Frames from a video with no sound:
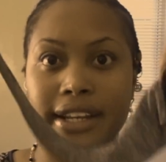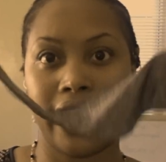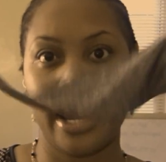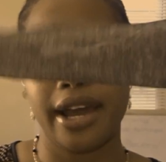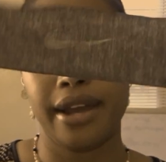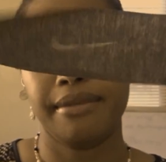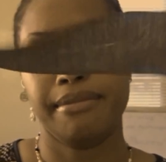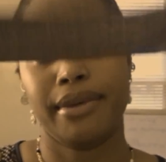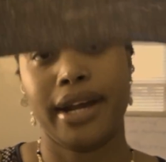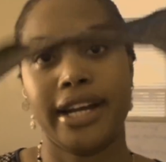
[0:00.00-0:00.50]

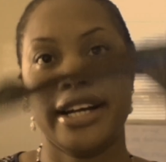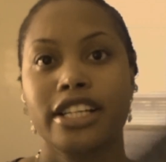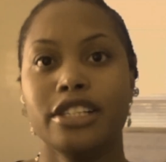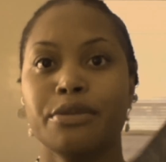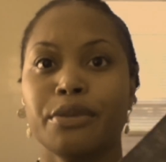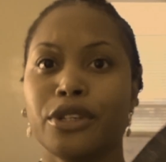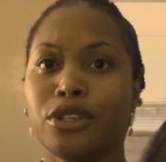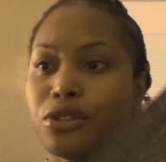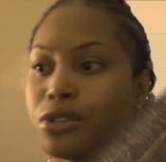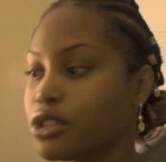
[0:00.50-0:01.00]
that my
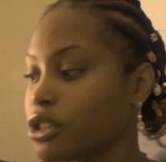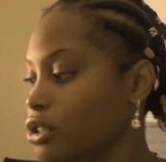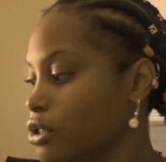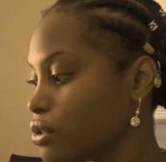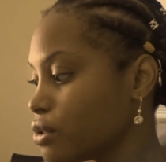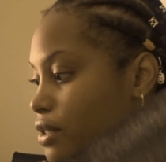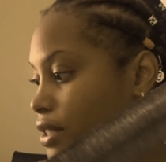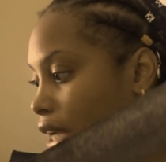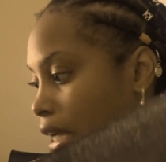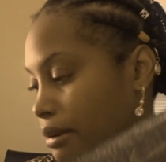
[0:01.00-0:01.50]
husband used to
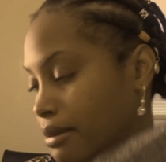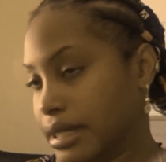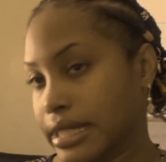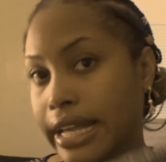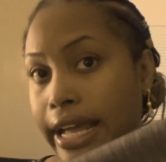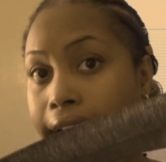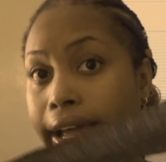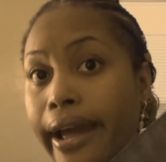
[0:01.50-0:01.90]
use that was